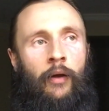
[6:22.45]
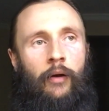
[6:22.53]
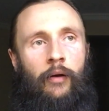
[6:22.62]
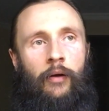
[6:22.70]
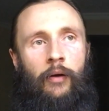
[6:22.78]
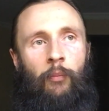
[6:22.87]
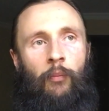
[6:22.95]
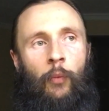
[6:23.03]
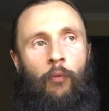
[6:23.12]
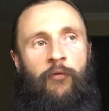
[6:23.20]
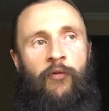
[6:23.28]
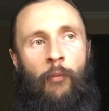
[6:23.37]

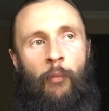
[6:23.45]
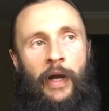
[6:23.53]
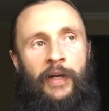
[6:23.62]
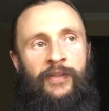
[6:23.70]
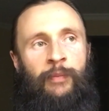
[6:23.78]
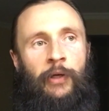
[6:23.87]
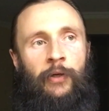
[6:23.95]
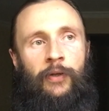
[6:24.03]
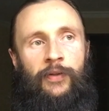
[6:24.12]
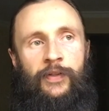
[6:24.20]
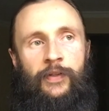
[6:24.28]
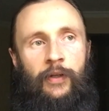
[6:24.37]
From my
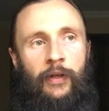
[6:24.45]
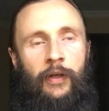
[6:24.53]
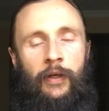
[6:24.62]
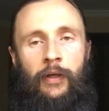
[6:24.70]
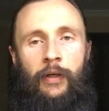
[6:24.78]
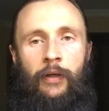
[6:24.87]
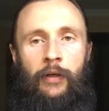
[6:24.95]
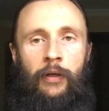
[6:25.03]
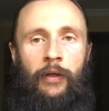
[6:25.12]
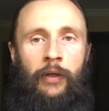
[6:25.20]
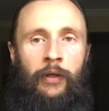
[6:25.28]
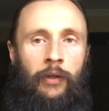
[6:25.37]
experience
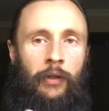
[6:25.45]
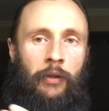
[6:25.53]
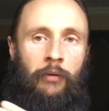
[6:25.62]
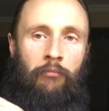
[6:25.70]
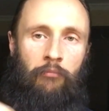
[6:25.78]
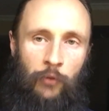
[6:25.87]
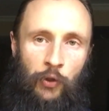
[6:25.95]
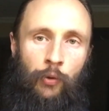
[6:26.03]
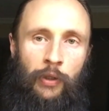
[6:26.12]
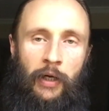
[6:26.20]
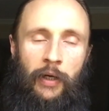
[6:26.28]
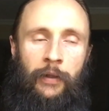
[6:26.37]
in
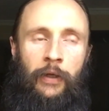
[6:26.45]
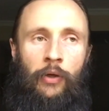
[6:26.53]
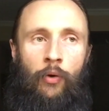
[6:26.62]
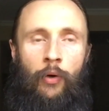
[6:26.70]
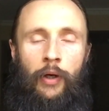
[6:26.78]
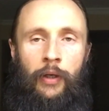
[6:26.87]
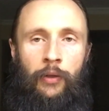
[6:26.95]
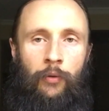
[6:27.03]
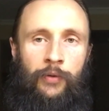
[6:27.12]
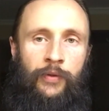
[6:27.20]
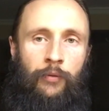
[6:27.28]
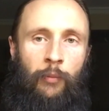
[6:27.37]
doing Hatha yoga and
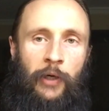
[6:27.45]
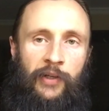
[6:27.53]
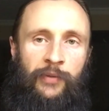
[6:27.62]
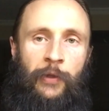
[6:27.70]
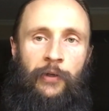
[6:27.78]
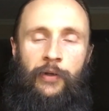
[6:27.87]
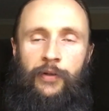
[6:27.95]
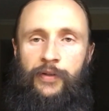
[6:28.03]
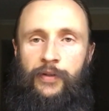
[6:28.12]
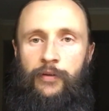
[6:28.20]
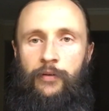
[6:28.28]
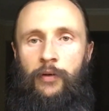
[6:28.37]
also my
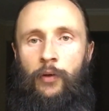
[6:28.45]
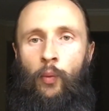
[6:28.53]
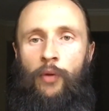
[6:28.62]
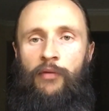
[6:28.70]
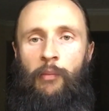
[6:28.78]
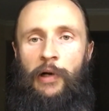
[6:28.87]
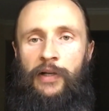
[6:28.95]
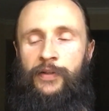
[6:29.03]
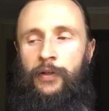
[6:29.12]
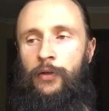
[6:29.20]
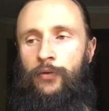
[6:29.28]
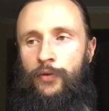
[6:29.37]
experience with
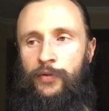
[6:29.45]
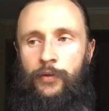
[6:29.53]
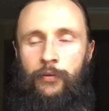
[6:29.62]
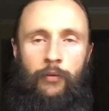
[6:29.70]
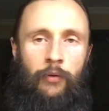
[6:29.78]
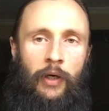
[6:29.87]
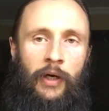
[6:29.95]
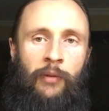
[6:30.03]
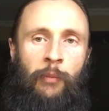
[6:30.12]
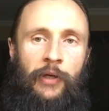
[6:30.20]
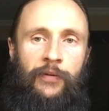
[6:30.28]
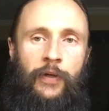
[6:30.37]
Vipassana and just other
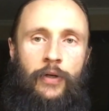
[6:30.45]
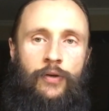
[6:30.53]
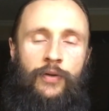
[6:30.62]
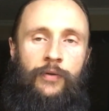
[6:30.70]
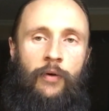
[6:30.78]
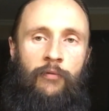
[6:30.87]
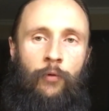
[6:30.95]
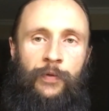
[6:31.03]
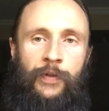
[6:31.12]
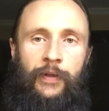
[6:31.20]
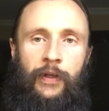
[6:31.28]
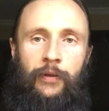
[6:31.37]
meditations, so I've
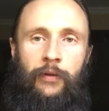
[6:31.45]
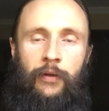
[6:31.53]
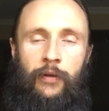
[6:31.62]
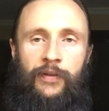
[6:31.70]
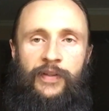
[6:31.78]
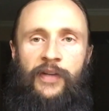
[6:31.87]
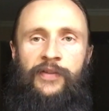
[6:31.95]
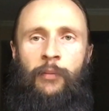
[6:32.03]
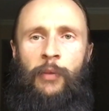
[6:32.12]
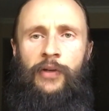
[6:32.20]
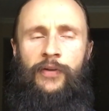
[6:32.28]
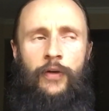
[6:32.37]
also done Zazen
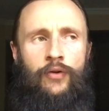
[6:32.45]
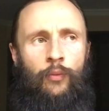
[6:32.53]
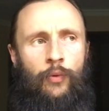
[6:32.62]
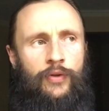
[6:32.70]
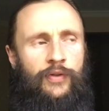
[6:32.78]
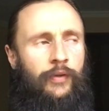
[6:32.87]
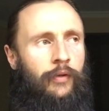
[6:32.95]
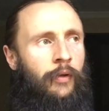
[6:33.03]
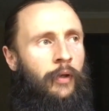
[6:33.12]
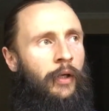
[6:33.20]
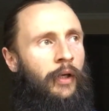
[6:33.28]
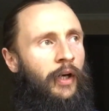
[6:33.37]
meditation, which is a
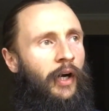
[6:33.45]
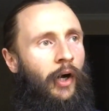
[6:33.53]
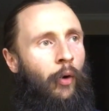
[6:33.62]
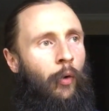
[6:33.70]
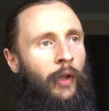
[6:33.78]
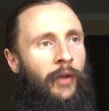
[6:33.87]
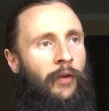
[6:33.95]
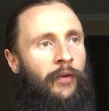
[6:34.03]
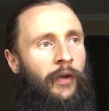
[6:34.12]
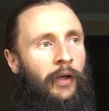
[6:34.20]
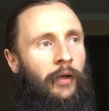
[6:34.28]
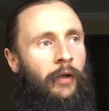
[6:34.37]
whole other
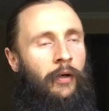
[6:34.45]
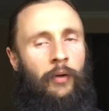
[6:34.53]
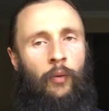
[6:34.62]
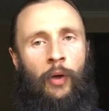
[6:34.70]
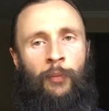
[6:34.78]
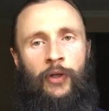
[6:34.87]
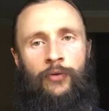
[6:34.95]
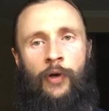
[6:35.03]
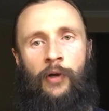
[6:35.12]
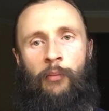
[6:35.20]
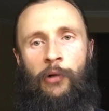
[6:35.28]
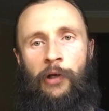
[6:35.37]
thing. I'm not trying
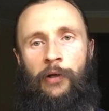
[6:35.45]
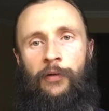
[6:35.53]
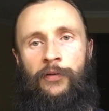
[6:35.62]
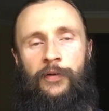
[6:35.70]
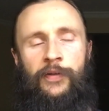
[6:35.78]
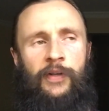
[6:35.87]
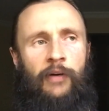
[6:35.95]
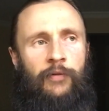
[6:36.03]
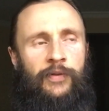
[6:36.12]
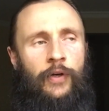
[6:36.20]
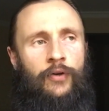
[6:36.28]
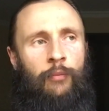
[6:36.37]
to bring it into this
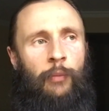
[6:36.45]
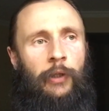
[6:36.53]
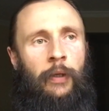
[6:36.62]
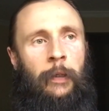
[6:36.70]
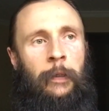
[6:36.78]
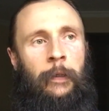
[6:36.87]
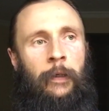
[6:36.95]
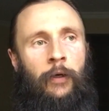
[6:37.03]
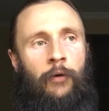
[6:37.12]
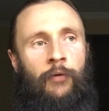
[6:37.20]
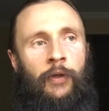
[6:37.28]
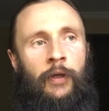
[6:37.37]
conversation, but
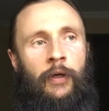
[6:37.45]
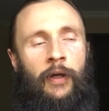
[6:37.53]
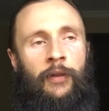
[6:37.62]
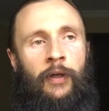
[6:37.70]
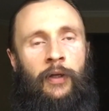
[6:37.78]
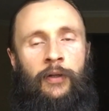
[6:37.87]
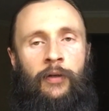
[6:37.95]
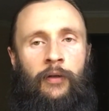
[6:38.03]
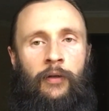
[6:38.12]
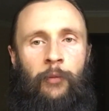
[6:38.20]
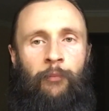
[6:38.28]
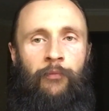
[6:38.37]
really I think
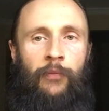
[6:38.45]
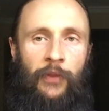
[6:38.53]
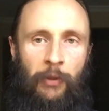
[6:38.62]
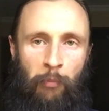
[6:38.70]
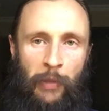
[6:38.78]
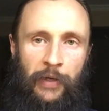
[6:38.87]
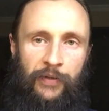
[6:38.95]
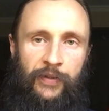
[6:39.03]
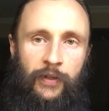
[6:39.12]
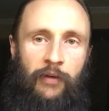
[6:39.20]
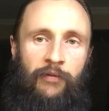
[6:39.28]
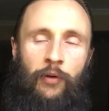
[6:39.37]
the
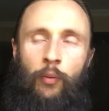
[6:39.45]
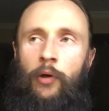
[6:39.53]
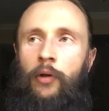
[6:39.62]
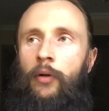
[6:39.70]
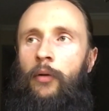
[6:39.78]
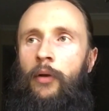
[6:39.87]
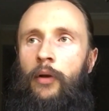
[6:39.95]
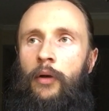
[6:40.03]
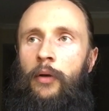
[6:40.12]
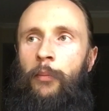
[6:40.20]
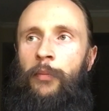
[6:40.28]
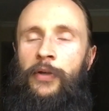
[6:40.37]
best, if you will,
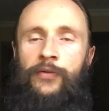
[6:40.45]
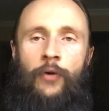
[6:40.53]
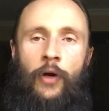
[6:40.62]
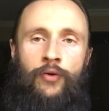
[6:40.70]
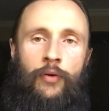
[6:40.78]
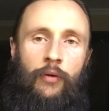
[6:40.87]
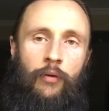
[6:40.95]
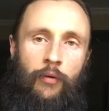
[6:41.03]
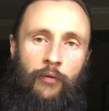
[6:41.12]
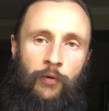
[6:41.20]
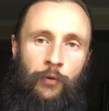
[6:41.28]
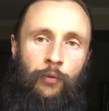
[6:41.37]
instruction
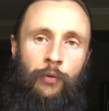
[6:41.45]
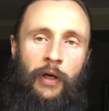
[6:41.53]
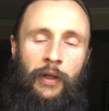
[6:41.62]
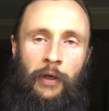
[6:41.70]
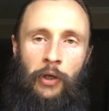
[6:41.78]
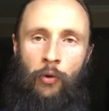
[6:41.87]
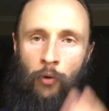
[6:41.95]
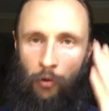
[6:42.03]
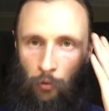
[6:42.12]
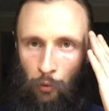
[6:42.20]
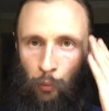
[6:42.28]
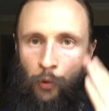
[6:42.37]
for doing Hatha yoga
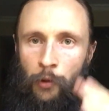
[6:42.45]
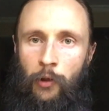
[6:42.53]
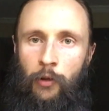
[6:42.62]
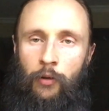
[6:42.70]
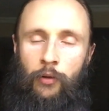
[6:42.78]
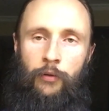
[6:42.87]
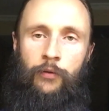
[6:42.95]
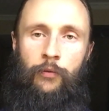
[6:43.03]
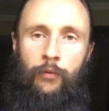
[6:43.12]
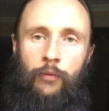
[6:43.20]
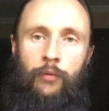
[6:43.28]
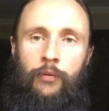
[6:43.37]
on where
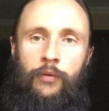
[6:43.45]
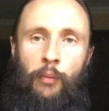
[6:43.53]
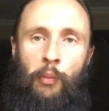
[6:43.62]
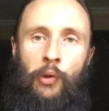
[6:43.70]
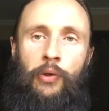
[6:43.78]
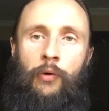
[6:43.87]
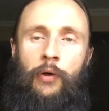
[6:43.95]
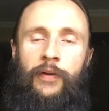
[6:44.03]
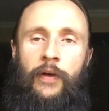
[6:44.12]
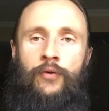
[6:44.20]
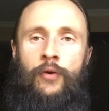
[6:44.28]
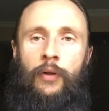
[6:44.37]
to put your
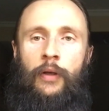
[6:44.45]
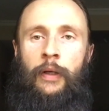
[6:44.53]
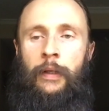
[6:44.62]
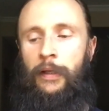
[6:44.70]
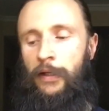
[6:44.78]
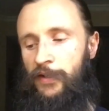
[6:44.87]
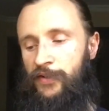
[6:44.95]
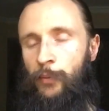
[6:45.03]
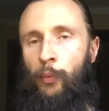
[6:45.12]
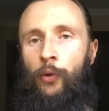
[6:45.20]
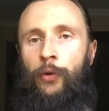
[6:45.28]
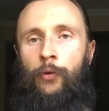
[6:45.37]
attention is to
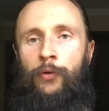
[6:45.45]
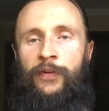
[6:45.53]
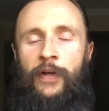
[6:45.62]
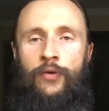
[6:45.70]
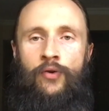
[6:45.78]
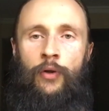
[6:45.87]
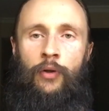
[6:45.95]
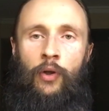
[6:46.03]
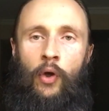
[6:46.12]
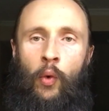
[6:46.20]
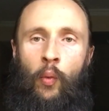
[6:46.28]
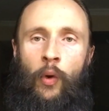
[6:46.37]
put your attention
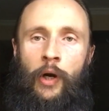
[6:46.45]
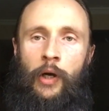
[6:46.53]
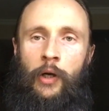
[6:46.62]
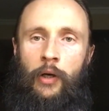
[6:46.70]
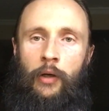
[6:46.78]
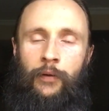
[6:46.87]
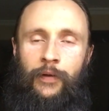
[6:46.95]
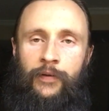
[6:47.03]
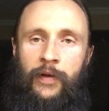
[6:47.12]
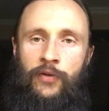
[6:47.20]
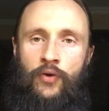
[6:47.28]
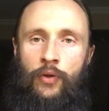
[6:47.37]
where the
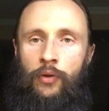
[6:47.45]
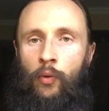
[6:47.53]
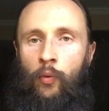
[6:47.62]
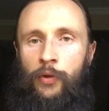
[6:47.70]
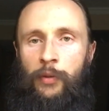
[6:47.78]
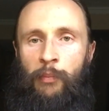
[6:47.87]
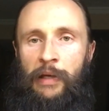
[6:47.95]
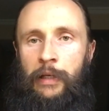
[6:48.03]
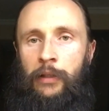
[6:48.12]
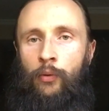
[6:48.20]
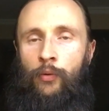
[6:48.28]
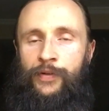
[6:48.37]
tension or the
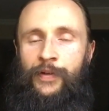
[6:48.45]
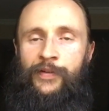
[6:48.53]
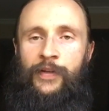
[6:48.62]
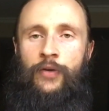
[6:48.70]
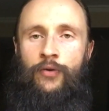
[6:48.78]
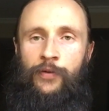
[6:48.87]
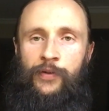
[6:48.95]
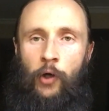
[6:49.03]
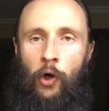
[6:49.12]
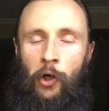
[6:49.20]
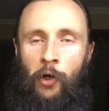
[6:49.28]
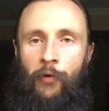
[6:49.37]
pain or sensations
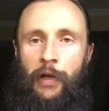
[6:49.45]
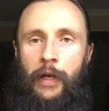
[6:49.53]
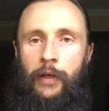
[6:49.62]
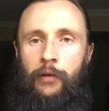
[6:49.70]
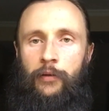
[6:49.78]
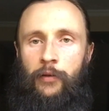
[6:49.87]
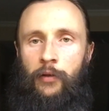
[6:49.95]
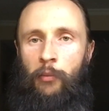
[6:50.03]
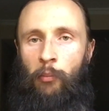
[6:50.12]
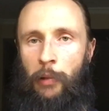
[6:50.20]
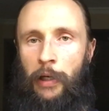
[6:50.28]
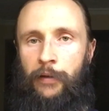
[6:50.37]
are created
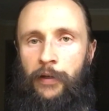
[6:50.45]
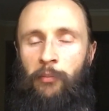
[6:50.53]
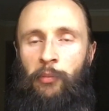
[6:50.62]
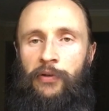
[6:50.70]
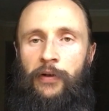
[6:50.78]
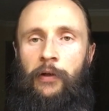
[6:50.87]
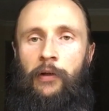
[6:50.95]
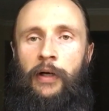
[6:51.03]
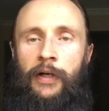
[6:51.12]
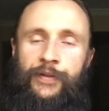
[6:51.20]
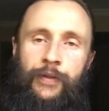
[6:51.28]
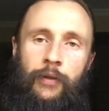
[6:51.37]
by that particular
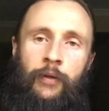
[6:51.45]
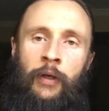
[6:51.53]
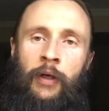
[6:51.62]
asana.